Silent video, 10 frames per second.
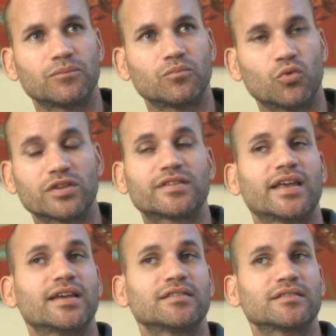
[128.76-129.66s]
wood
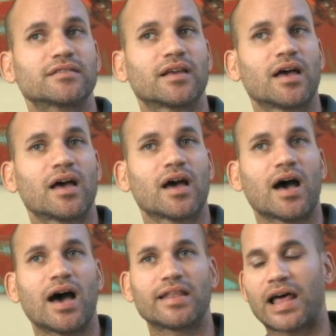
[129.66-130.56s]
stains,
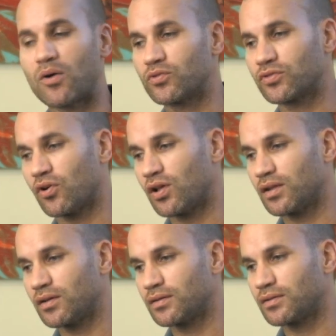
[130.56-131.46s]
and that was
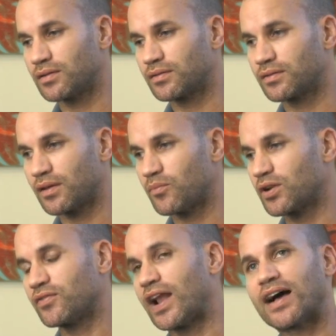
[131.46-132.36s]
all somewhat
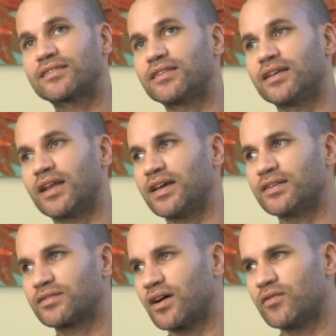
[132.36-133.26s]
of an accident. I
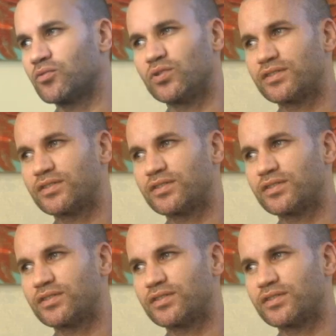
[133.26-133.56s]
discovered wood